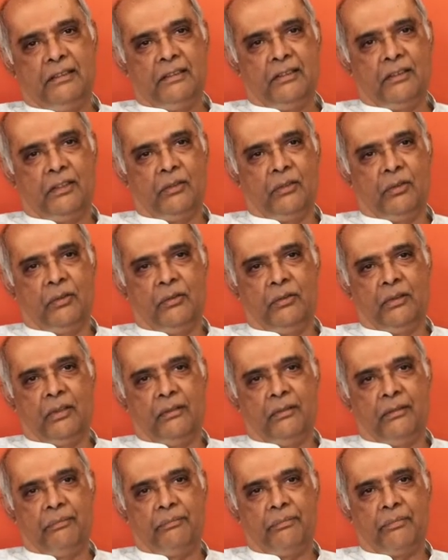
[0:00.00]
So
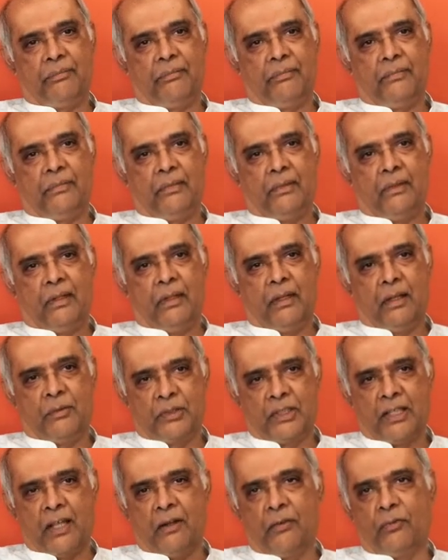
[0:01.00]
I
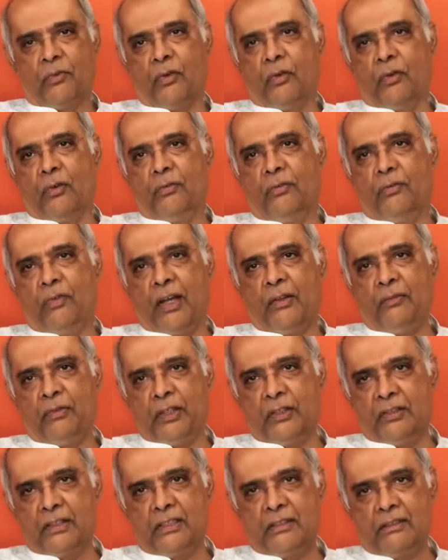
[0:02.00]
was there for 5
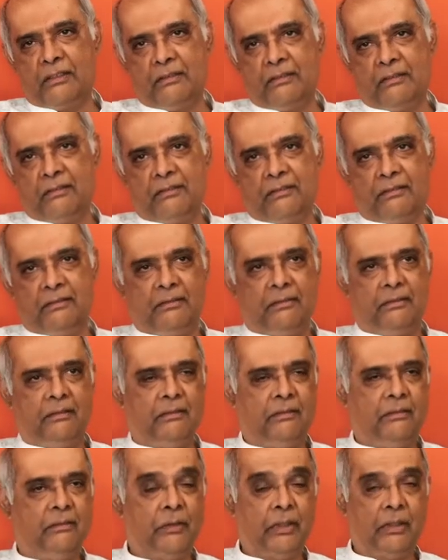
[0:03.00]
years
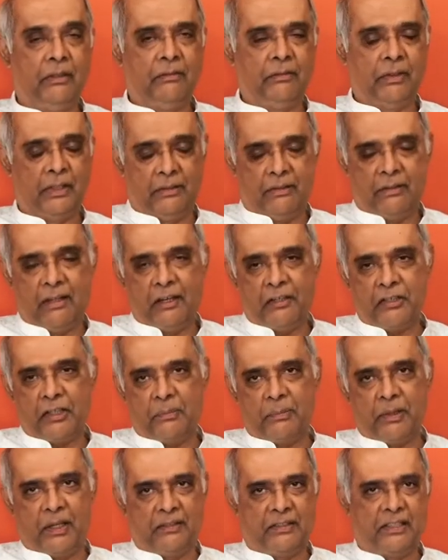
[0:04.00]
with
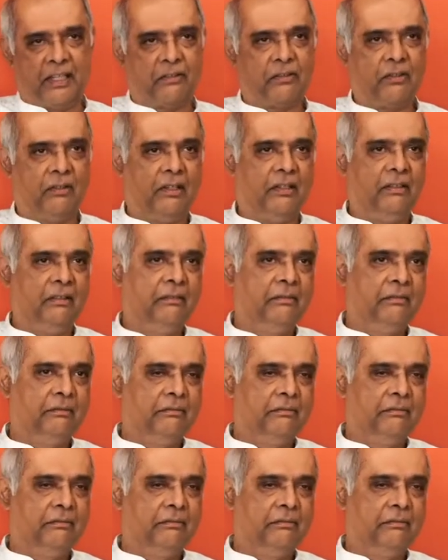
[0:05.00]
Asian Paints, actually.